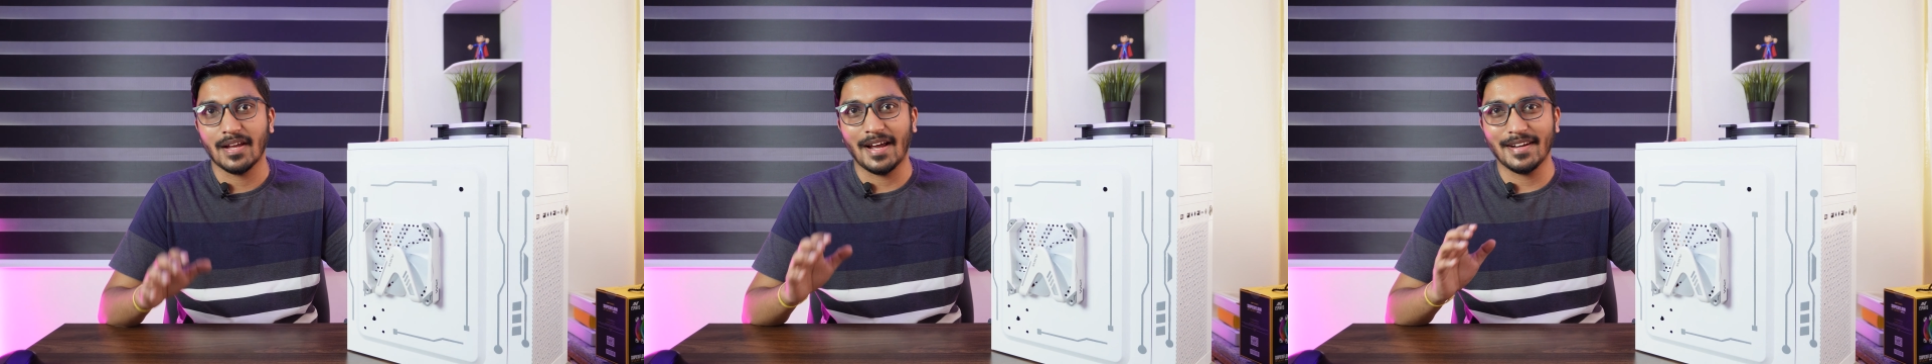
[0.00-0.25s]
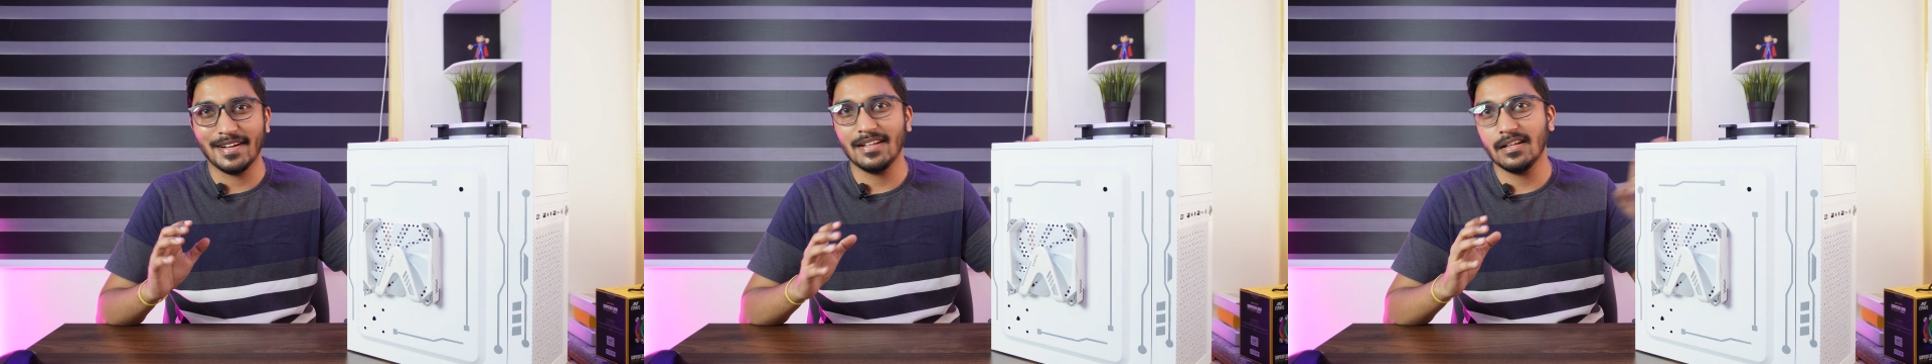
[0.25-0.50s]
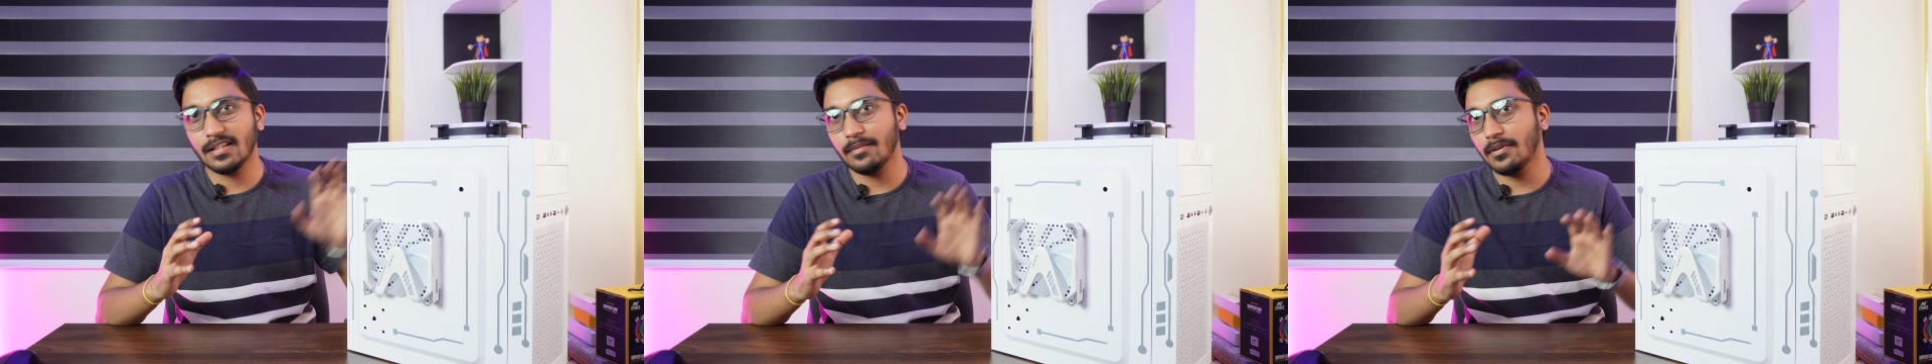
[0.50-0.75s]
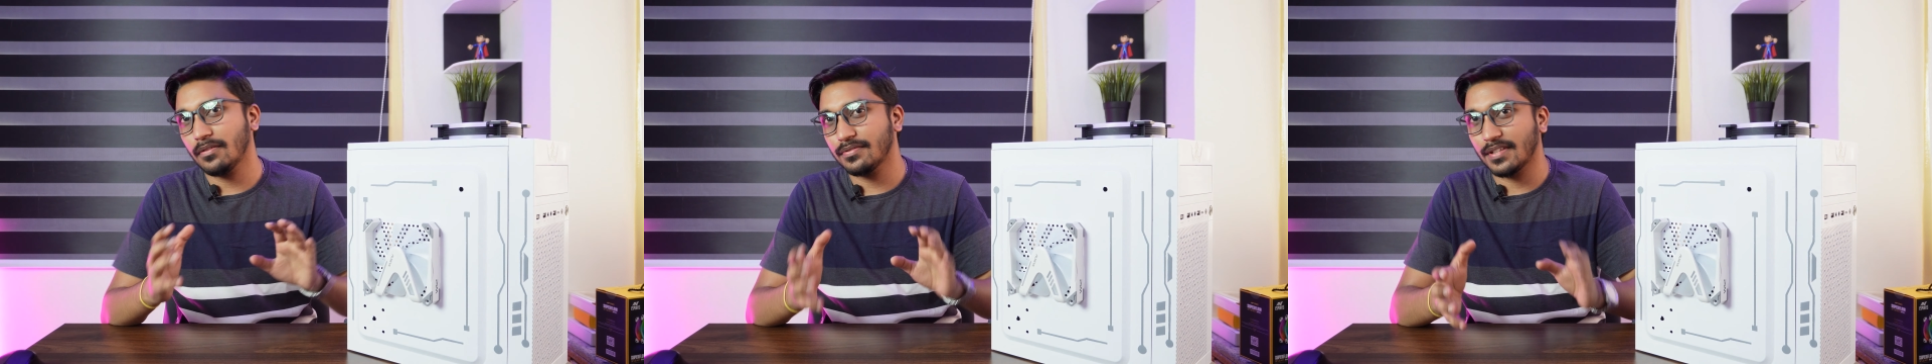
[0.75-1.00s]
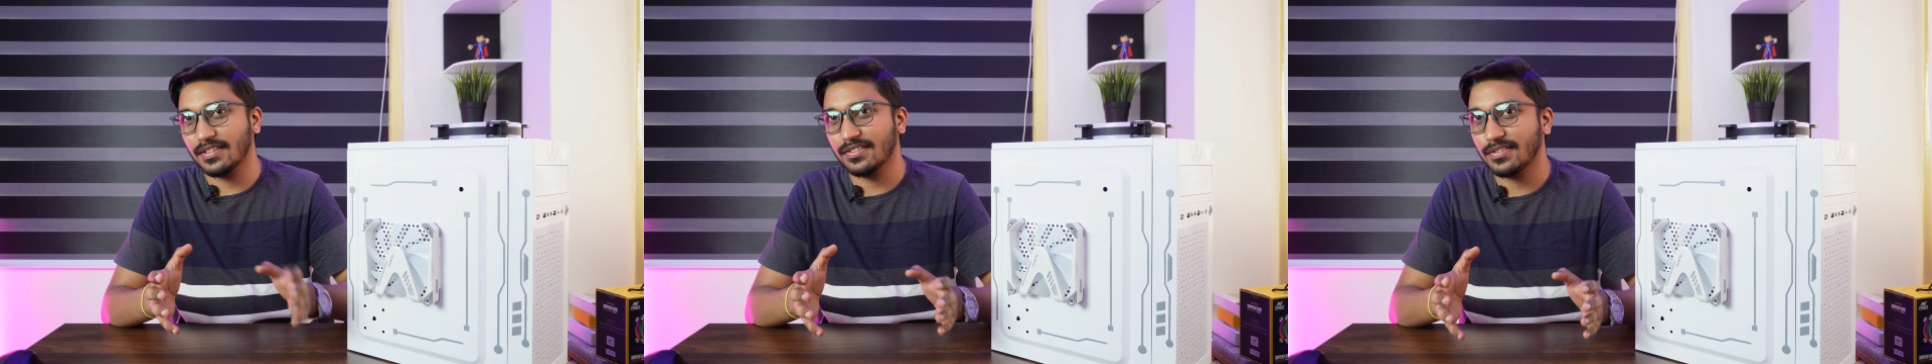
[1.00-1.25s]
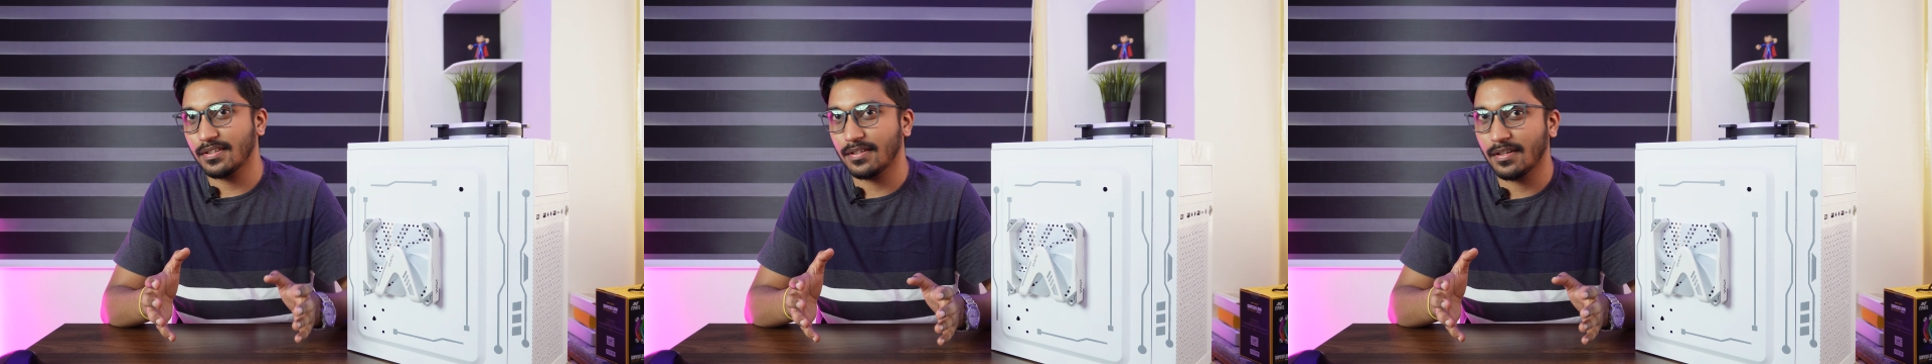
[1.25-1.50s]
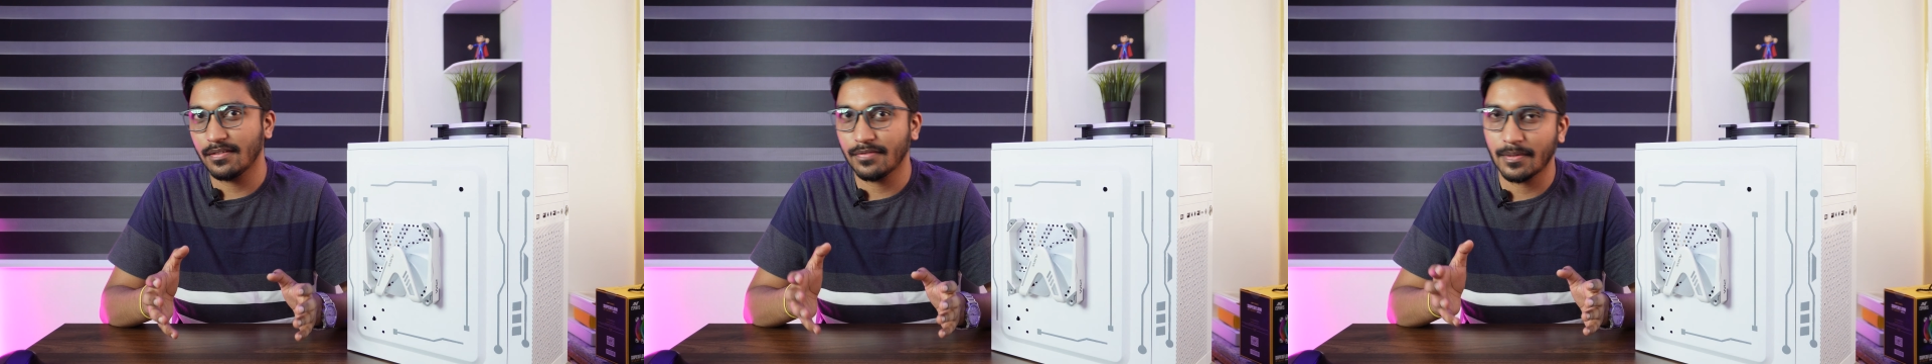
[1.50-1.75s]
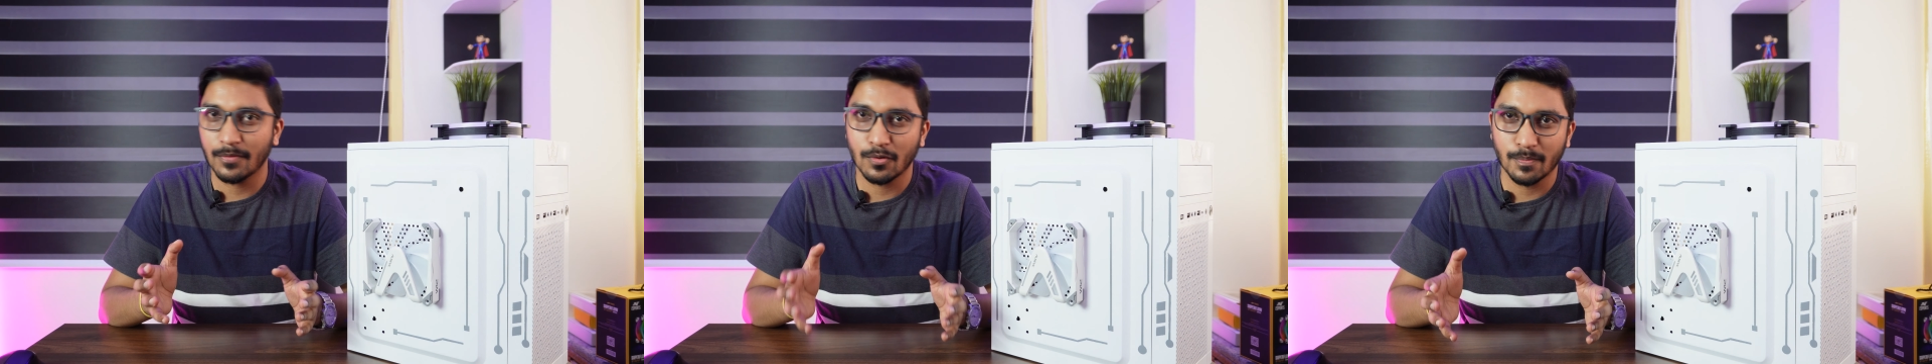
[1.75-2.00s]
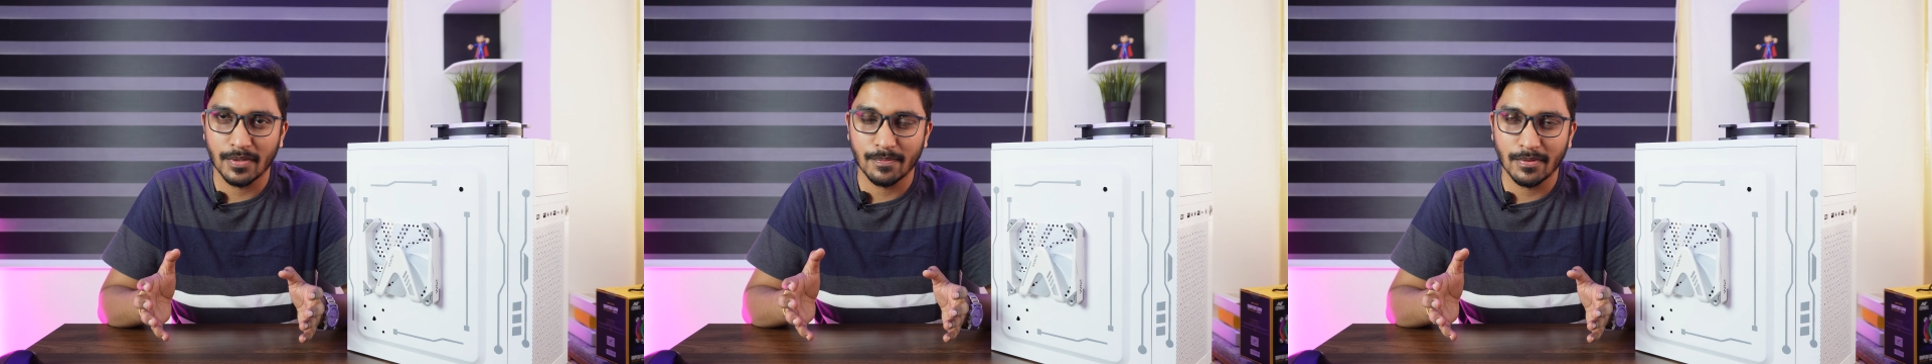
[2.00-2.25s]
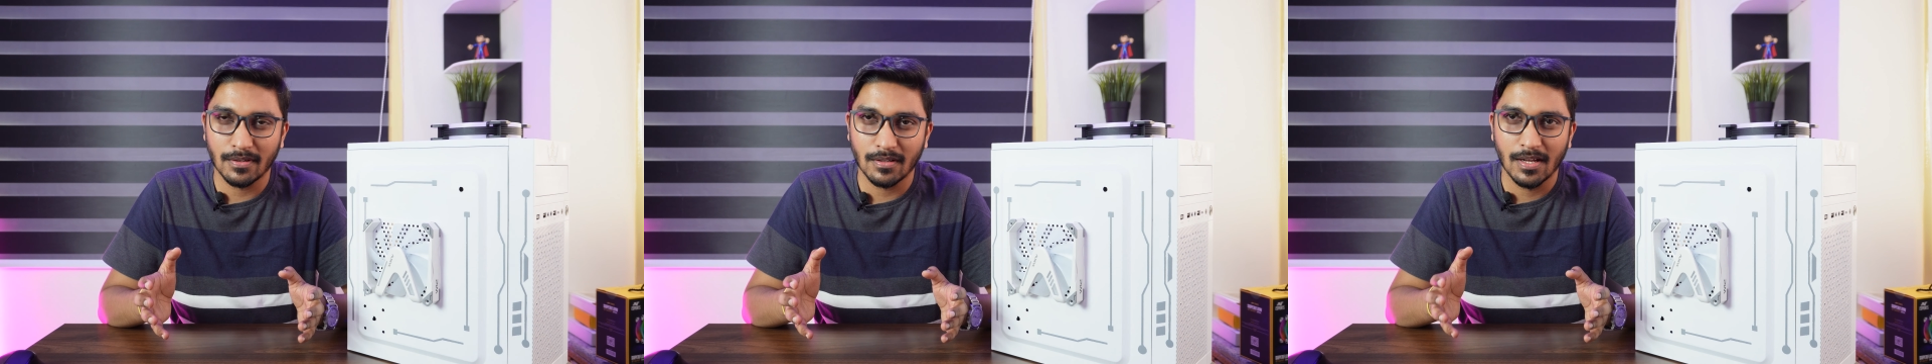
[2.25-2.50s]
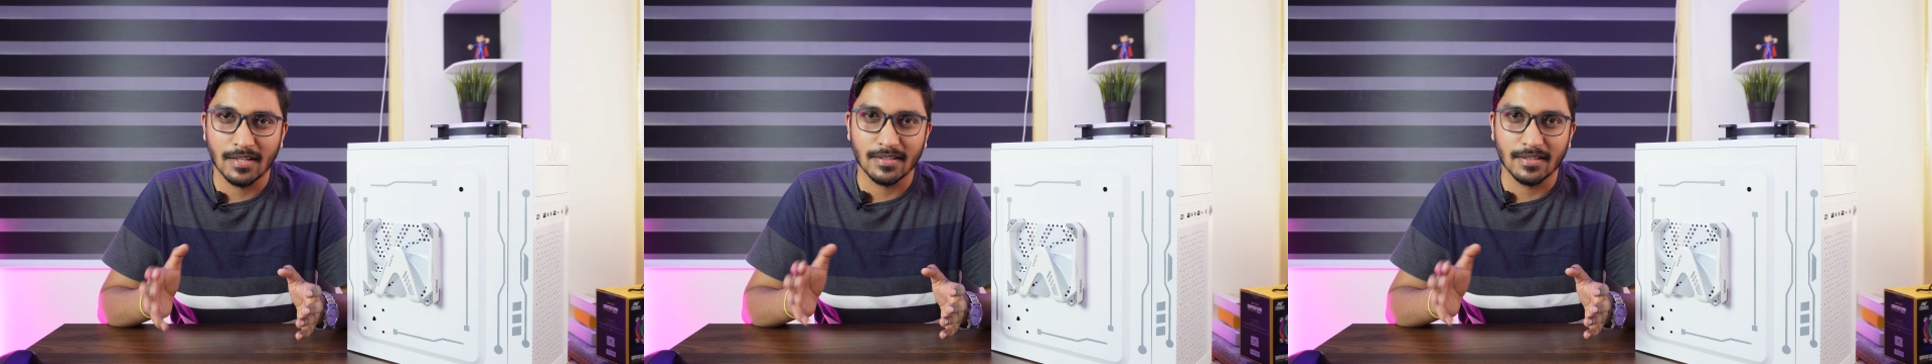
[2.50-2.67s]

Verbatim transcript: I need a little bit of suggestion here from you people.